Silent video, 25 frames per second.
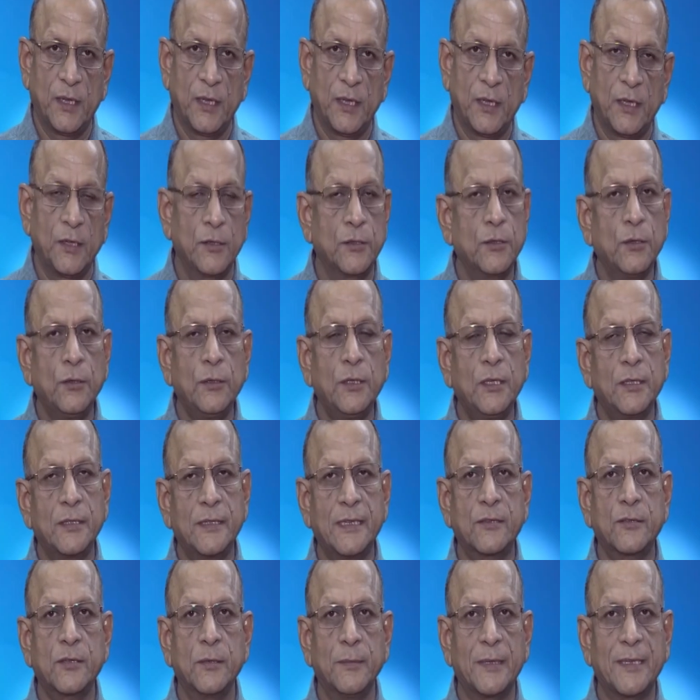So the
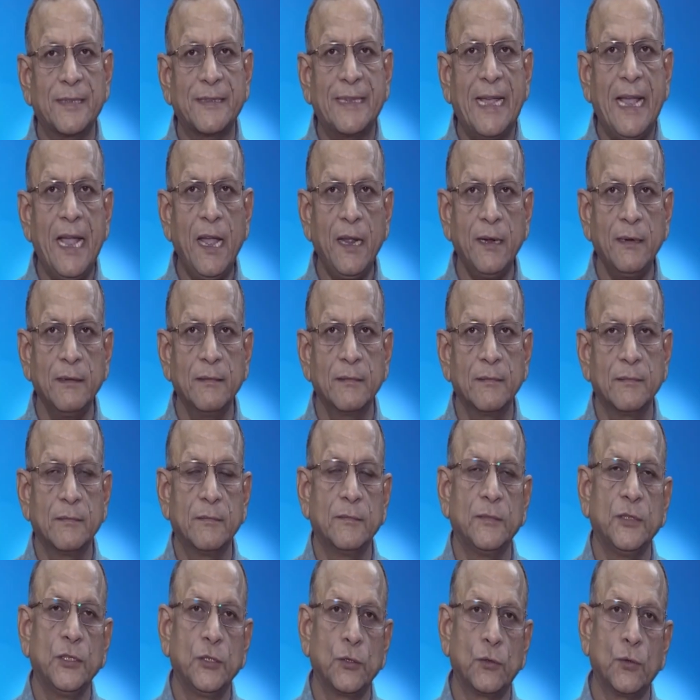system is there.
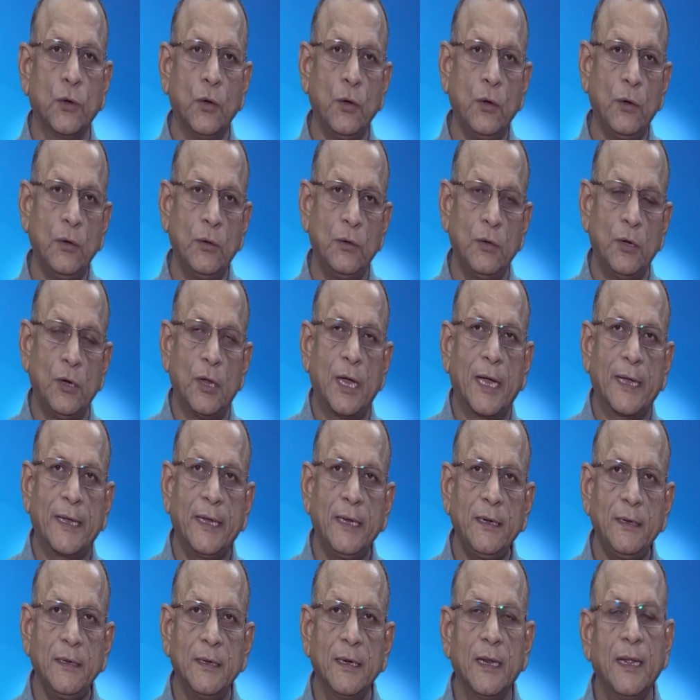You go, log
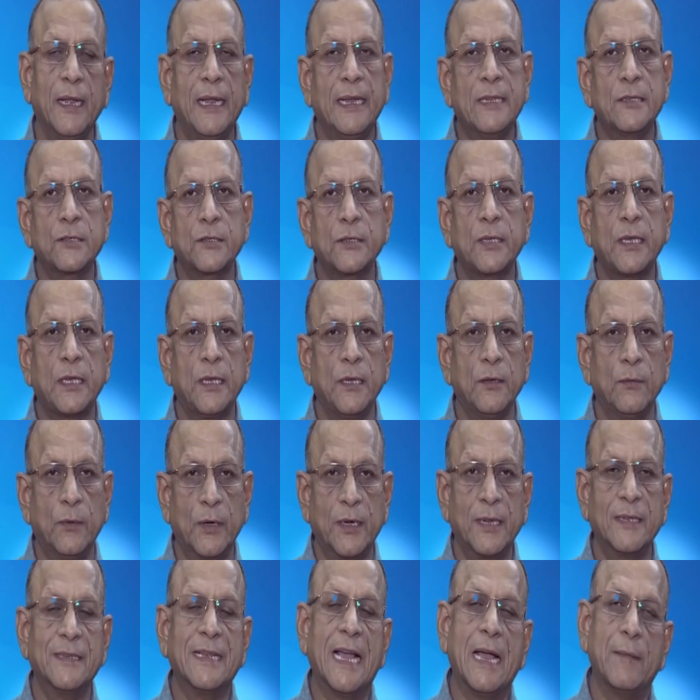in and see what
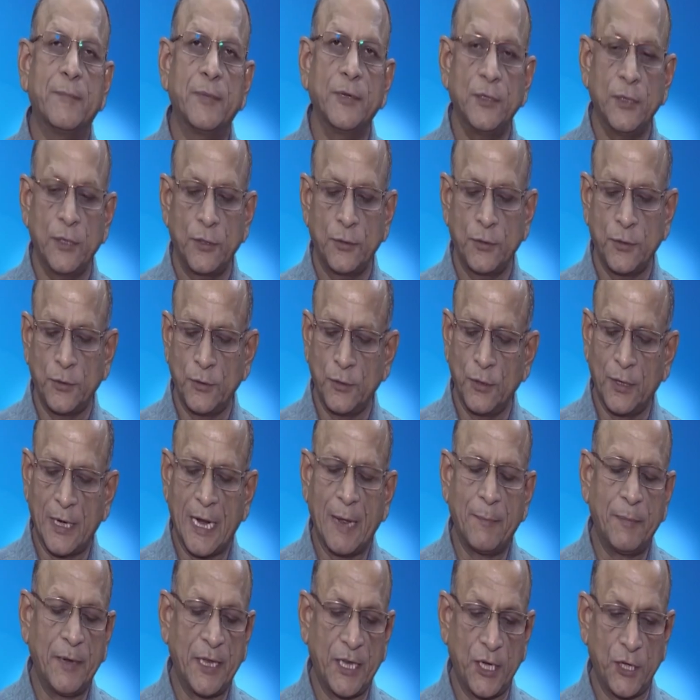has happened to your
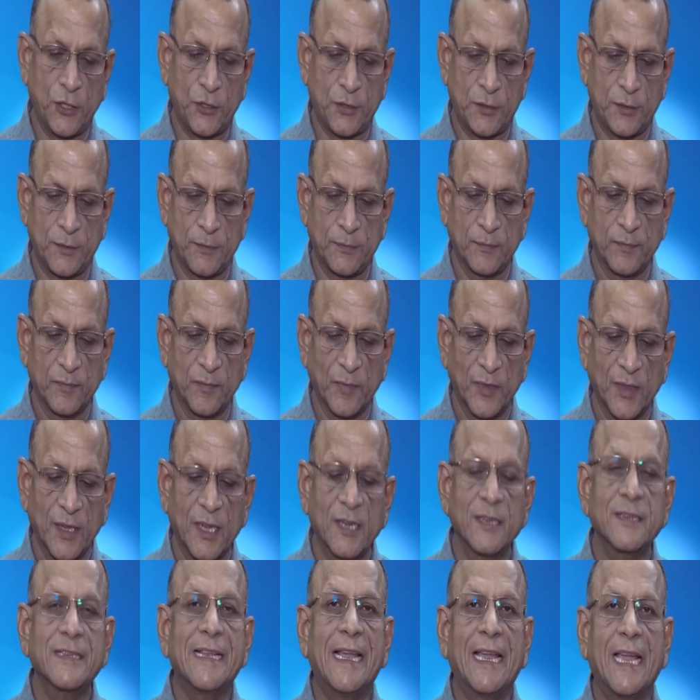application.
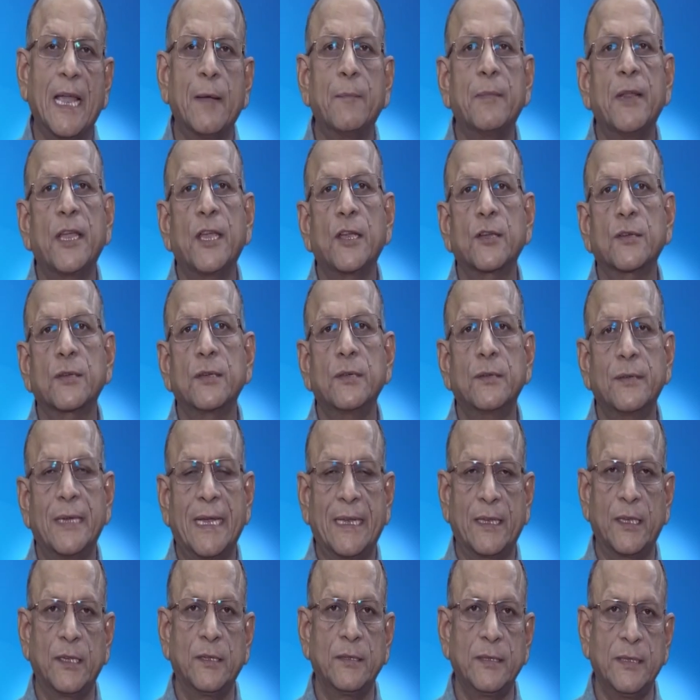It's like application
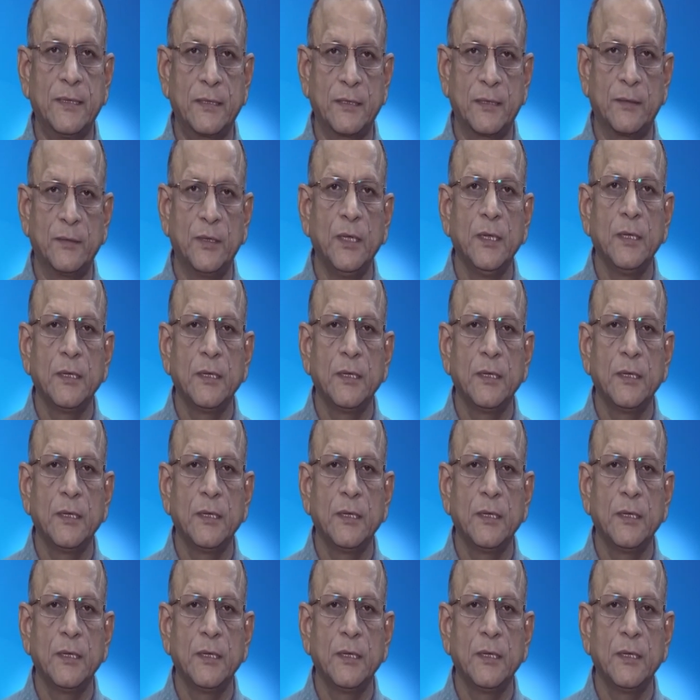tracking system.